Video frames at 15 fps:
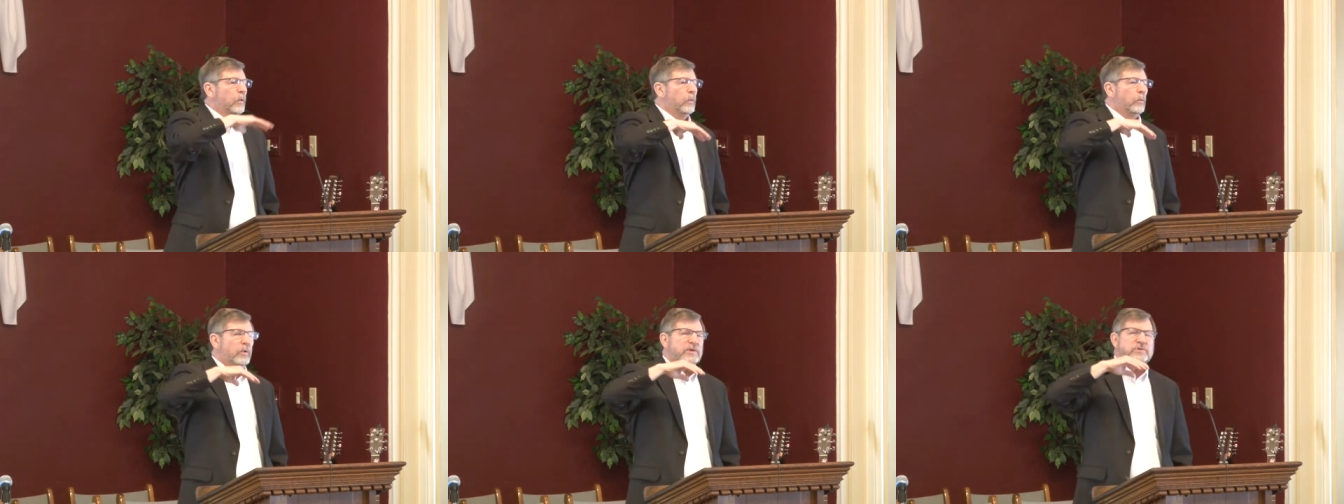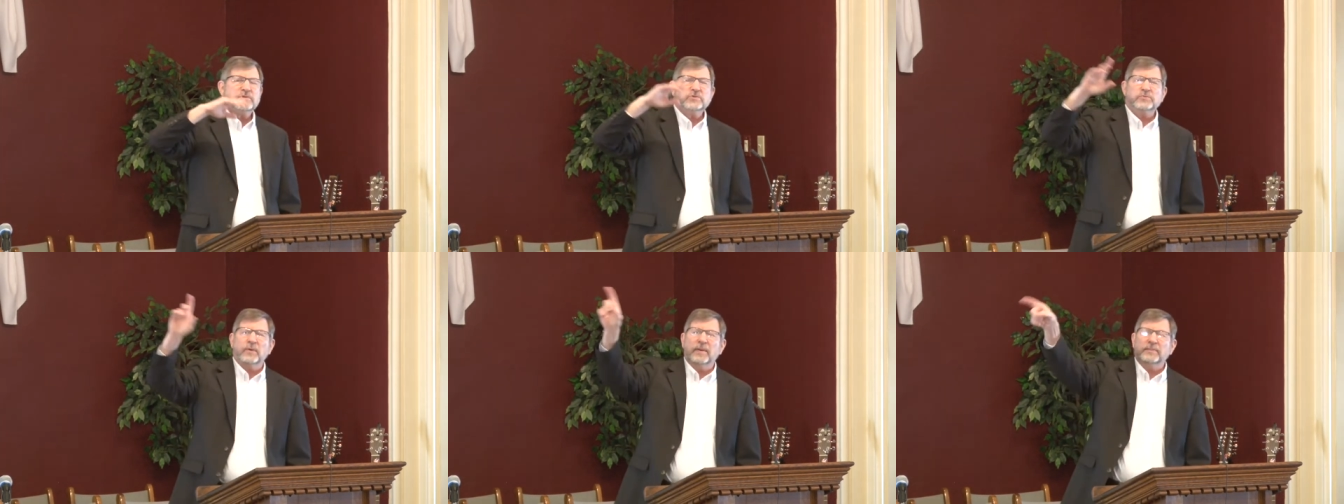What's
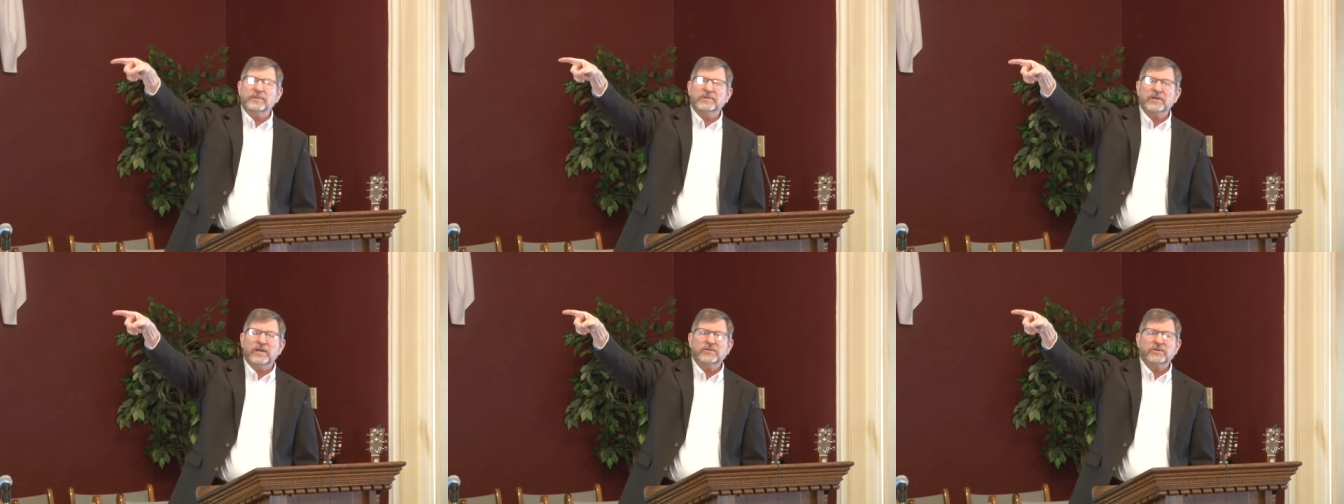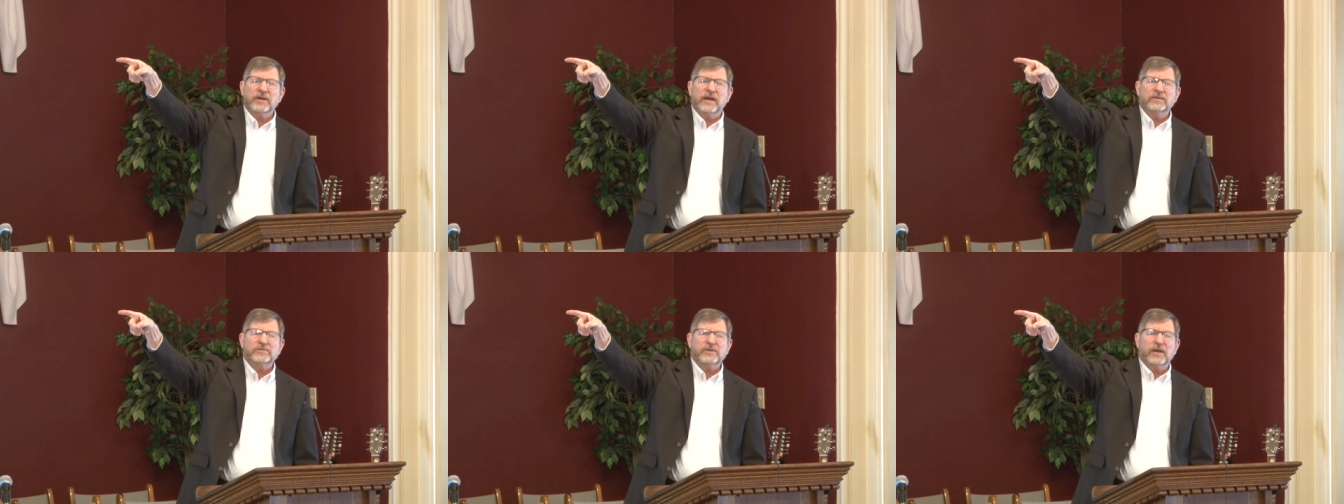his reputation
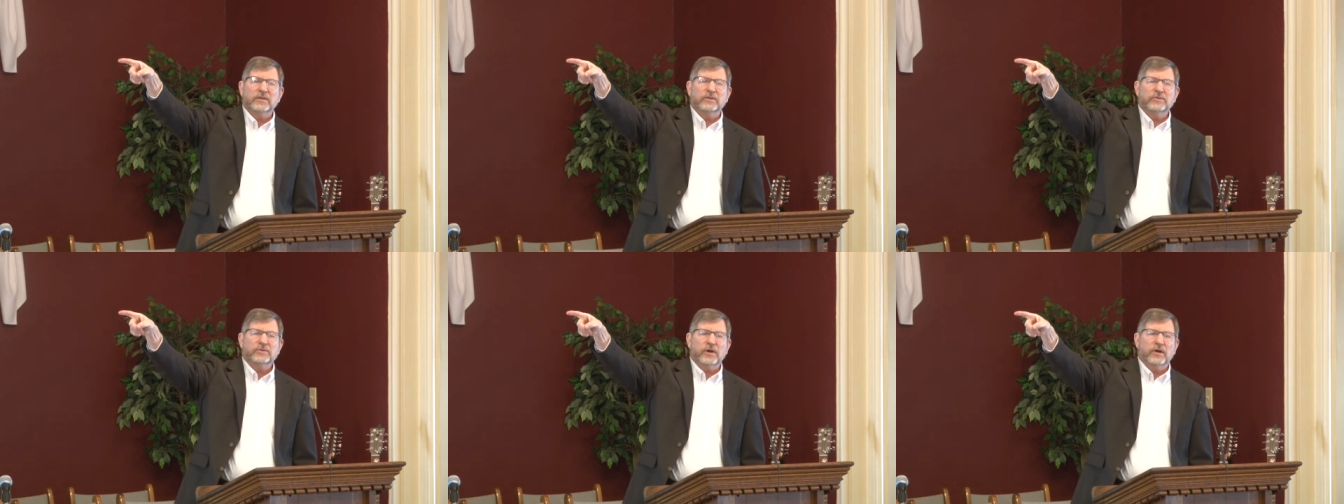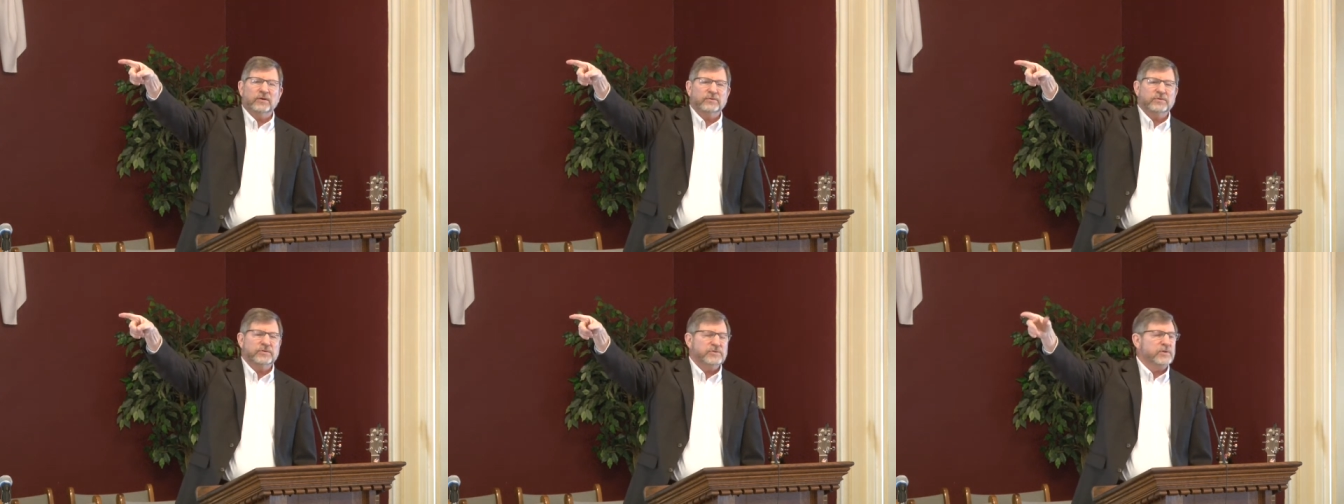outside the
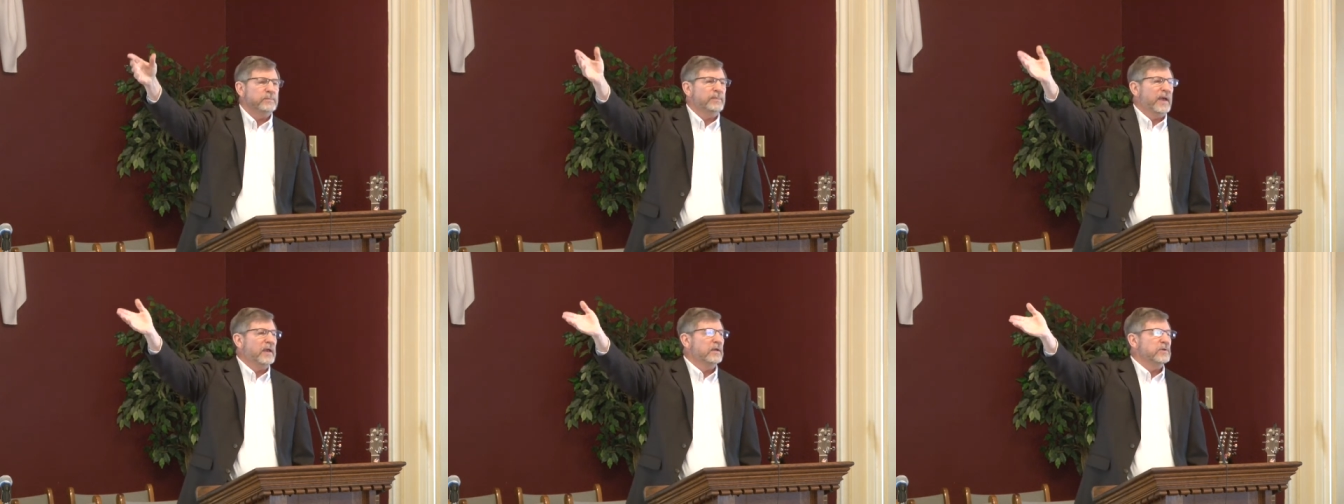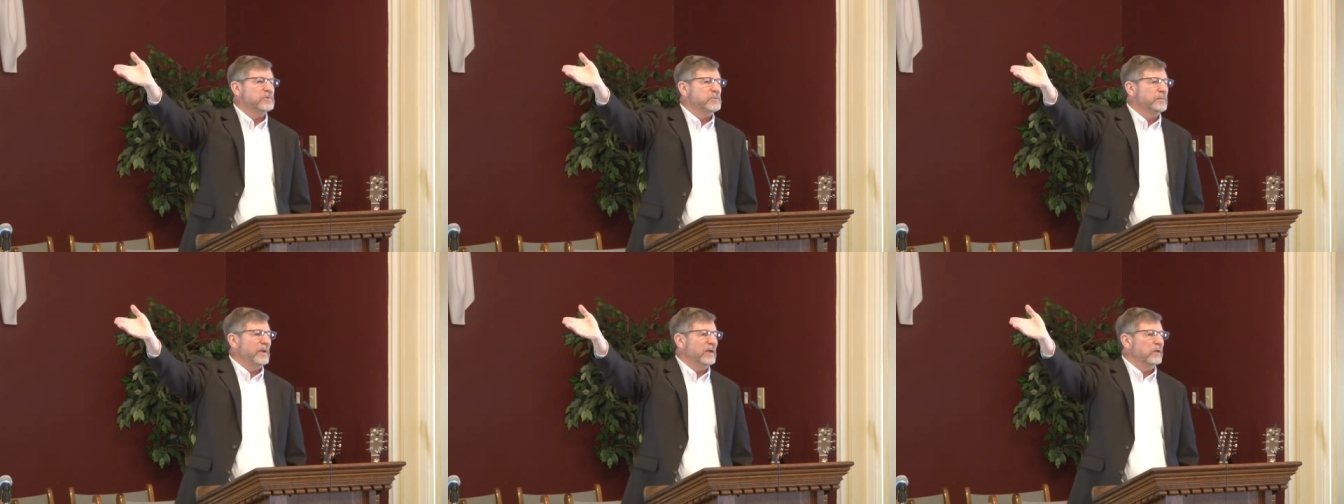church? Is he paying
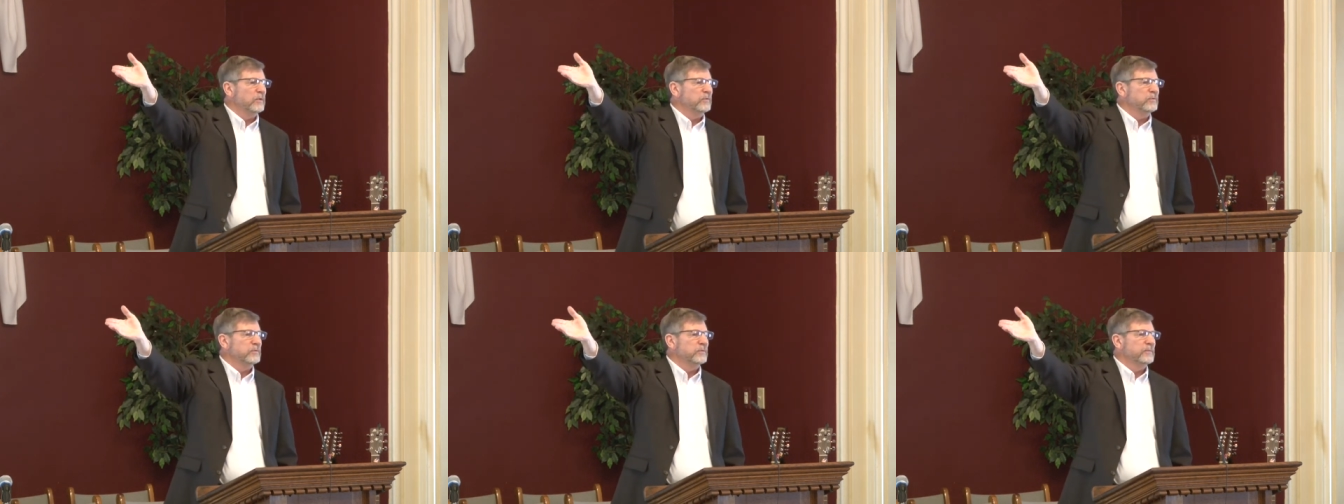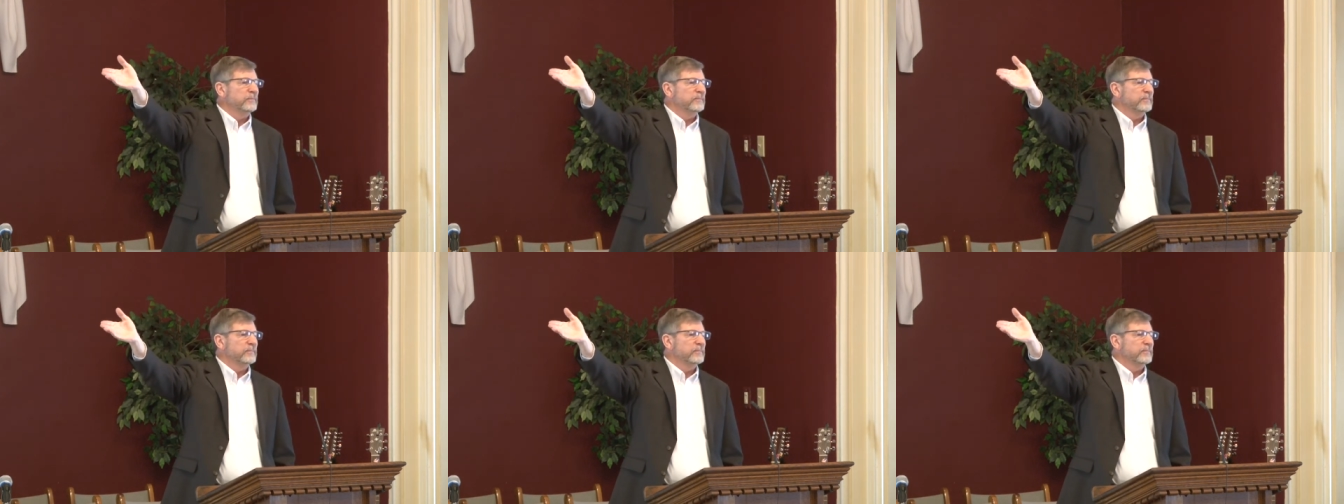his bills?